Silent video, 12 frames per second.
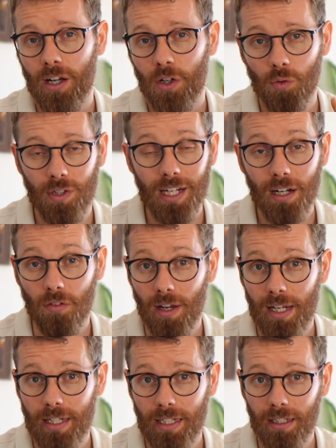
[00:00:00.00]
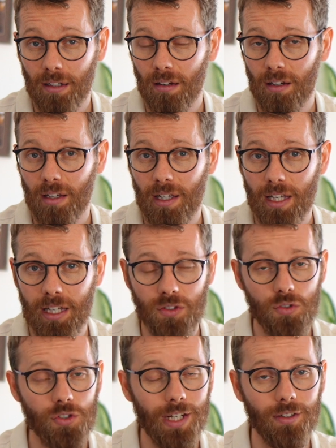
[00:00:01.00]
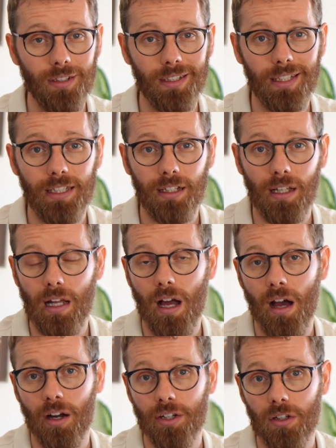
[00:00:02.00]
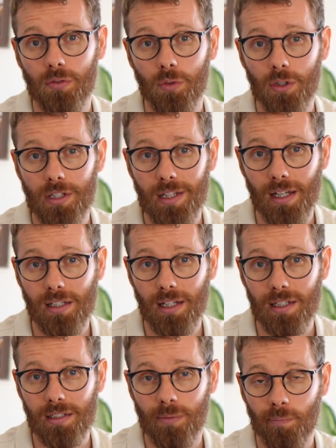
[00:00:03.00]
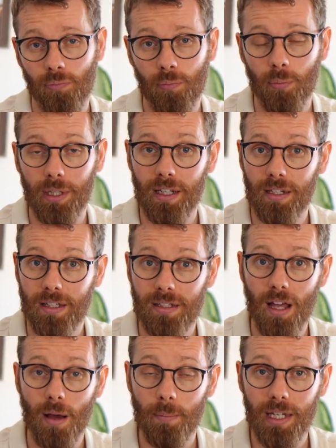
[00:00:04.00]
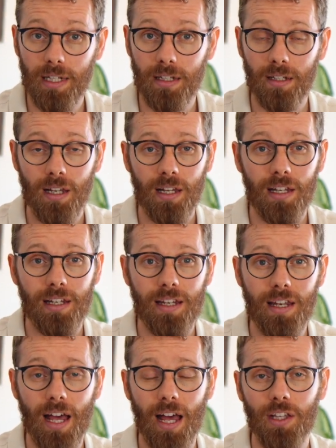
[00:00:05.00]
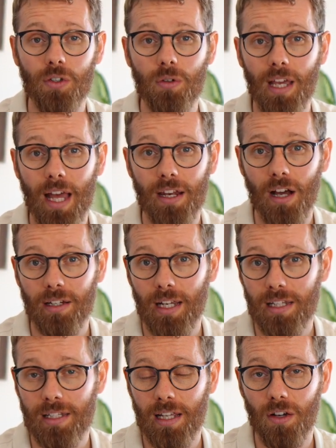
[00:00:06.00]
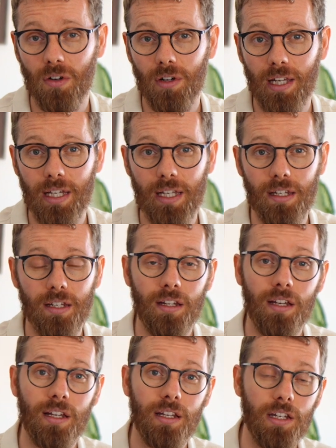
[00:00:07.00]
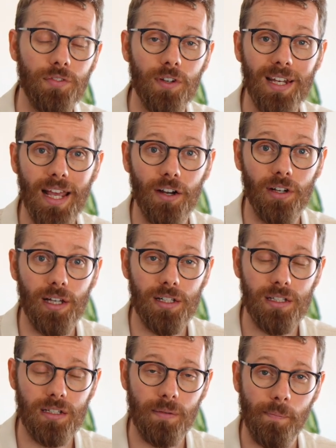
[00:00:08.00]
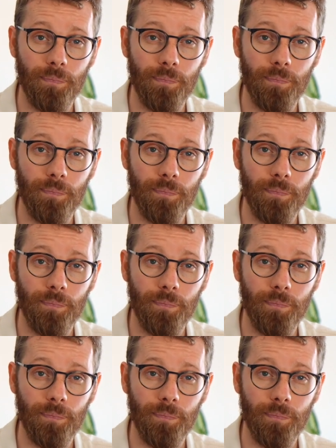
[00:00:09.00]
Reading and writing is generally a lot harder for dyslexics, but that does not mean that you cannot excel in different areas.